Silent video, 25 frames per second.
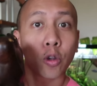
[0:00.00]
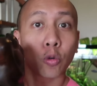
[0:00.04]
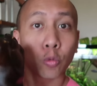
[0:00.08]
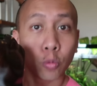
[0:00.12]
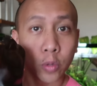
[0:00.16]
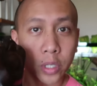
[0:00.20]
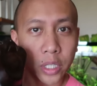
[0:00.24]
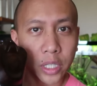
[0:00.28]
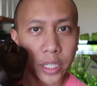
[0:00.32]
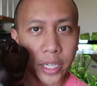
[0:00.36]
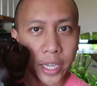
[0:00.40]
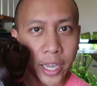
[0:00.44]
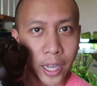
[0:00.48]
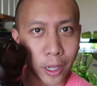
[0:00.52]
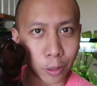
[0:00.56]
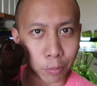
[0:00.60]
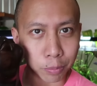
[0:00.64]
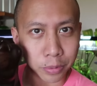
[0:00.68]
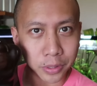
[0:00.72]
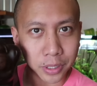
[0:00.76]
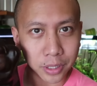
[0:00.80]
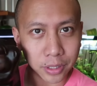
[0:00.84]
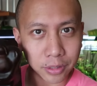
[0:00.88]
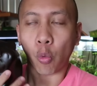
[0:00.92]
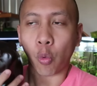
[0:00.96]
really
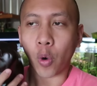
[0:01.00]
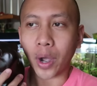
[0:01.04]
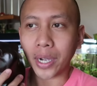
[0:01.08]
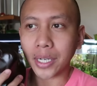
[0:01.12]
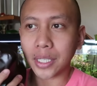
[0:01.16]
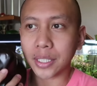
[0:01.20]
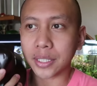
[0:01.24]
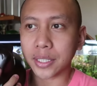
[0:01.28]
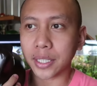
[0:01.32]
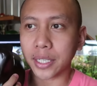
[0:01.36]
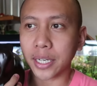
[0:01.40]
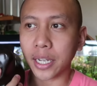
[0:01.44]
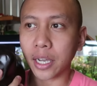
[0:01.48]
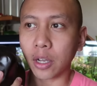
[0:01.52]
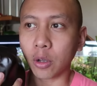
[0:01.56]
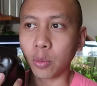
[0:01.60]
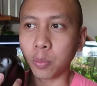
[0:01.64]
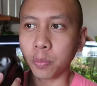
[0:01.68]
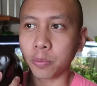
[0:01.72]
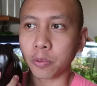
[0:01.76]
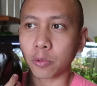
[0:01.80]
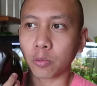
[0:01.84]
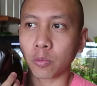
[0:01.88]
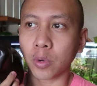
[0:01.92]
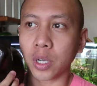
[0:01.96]
helps. Why does it
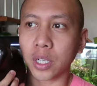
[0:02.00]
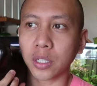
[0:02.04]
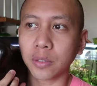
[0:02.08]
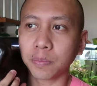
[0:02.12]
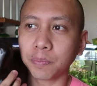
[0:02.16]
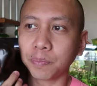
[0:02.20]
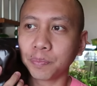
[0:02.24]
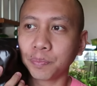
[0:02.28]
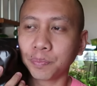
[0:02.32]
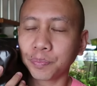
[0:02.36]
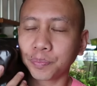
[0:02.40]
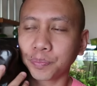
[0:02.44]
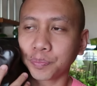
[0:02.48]
help? Well,